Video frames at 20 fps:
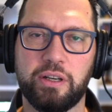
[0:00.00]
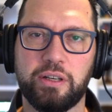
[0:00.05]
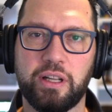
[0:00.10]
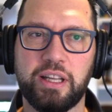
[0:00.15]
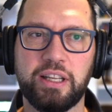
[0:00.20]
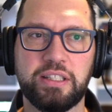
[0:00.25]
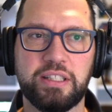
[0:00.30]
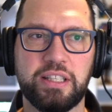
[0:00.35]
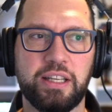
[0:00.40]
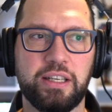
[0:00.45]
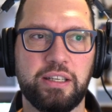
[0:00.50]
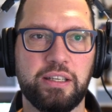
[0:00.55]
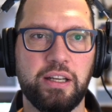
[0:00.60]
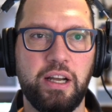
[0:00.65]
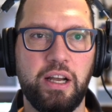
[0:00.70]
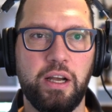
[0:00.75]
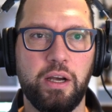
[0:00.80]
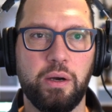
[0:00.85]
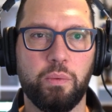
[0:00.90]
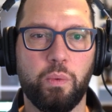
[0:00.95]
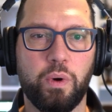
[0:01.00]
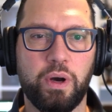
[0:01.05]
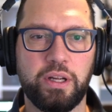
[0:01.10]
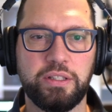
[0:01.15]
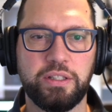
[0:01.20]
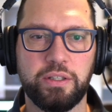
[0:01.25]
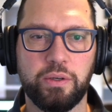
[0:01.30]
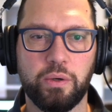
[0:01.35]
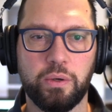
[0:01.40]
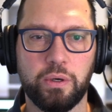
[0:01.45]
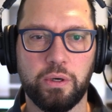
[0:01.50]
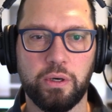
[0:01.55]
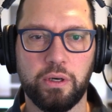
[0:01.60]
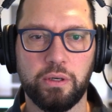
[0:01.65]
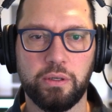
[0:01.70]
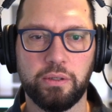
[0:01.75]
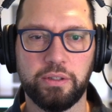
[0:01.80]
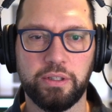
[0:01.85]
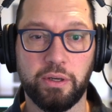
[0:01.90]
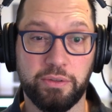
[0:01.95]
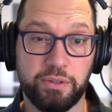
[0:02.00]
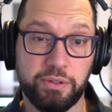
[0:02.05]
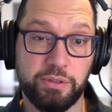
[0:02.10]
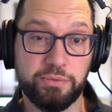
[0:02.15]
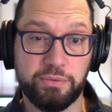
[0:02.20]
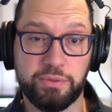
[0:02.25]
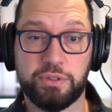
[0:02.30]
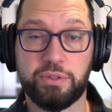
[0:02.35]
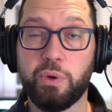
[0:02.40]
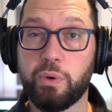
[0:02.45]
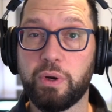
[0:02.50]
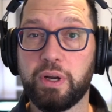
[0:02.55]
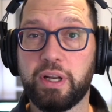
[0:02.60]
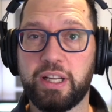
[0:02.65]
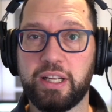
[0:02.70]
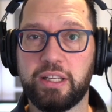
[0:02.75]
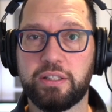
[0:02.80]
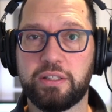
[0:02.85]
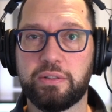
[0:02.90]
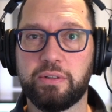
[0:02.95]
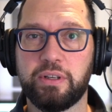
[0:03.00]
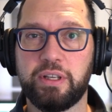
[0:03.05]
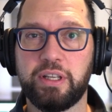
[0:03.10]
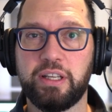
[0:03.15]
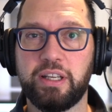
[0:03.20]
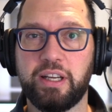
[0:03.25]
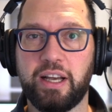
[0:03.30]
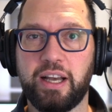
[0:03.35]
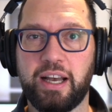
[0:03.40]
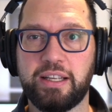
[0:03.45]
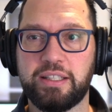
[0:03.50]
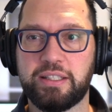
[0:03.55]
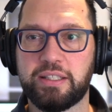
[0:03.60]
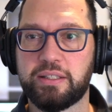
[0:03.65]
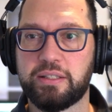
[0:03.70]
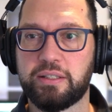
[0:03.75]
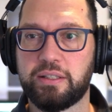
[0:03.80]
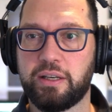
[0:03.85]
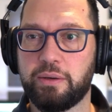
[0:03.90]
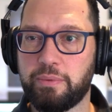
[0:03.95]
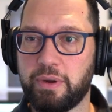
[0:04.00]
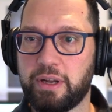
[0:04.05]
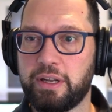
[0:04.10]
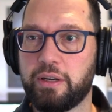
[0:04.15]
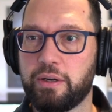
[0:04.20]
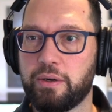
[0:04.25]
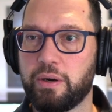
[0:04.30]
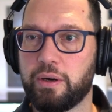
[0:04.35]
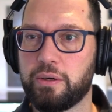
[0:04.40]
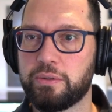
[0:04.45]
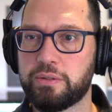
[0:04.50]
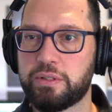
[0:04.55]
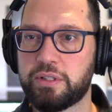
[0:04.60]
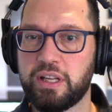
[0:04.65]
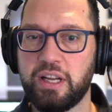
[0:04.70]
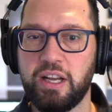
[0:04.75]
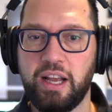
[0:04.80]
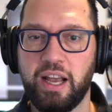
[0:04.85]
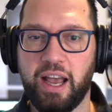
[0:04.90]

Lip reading: LinkedIn was your storied history as a radio host.